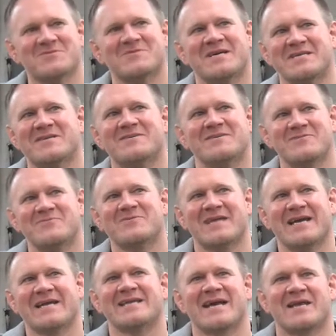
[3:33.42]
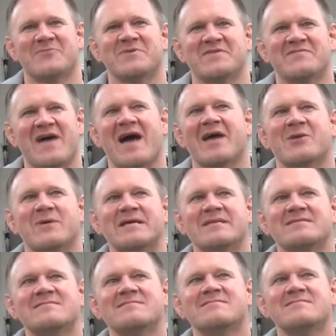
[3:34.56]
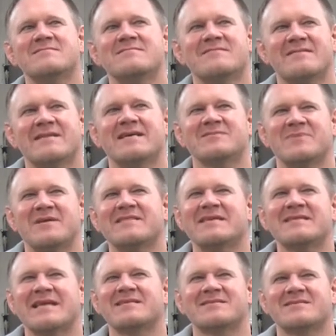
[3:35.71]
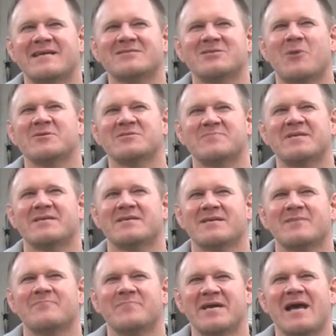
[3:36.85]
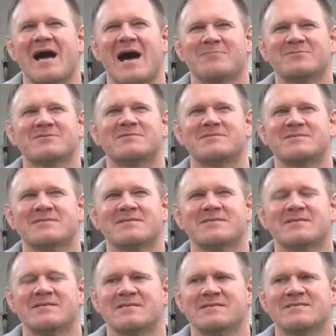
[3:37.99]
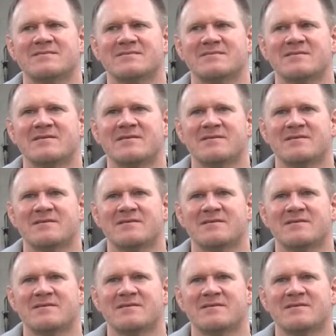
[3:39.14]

then you really had to kind of reevaluate things. But I think that's always been a big obstacle, is